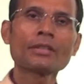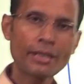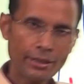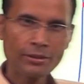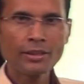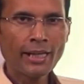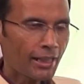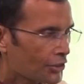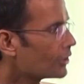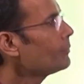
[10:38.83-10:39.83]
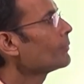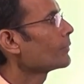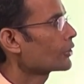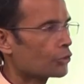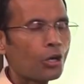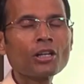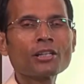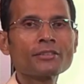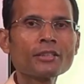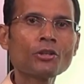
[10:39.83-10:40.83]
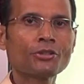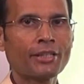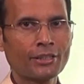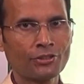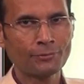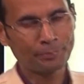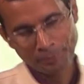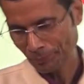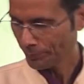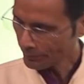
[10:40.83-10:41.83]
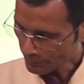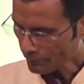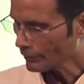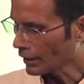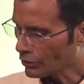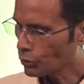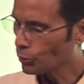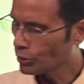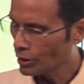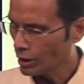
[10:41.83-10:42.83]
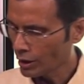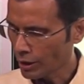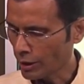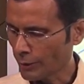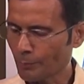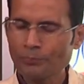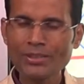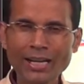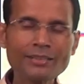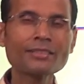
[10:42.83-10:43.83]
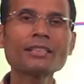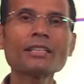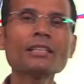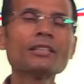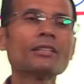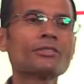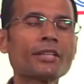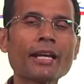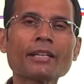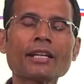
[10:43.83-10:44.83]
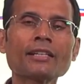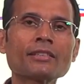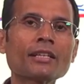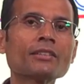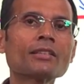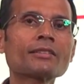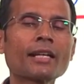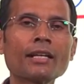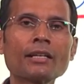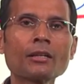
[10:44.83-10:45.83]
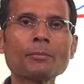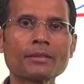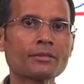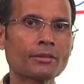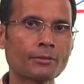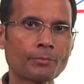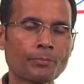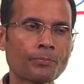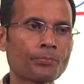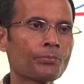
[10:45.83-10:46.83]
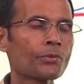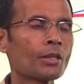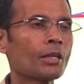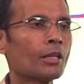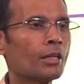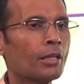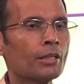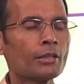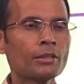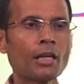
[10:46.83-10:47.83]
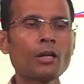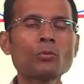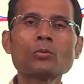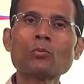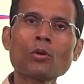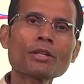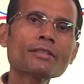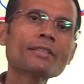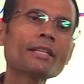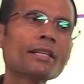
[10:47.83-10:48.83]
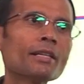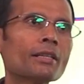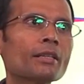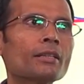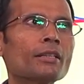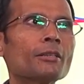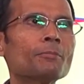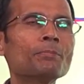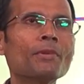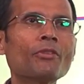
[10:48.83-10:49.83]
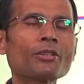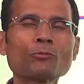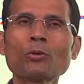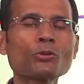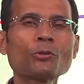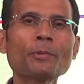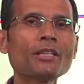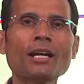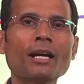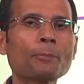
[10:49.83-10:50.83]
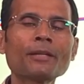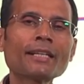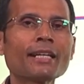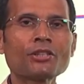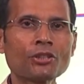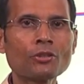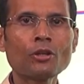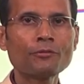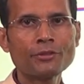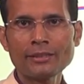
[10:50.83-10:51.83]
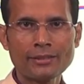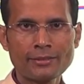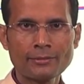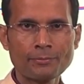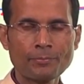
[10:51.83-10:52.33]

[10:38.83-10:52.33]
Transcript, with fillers: Greater the calcium, stronger is the contraction. So, uh, that's the staircase in the skeletal muscle. Now, what is the, uh, what, what could be the application of this?